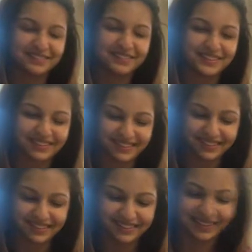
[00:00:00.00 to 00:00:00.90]
one. Yeah.
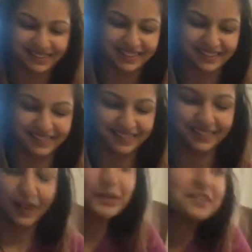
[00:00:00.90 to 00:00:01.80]

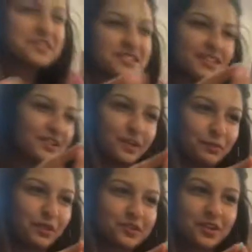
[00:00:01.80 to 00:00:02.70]
Okay, this is a
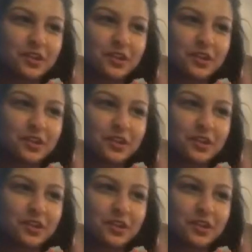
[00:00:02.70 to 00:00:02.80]
good one. Ah, so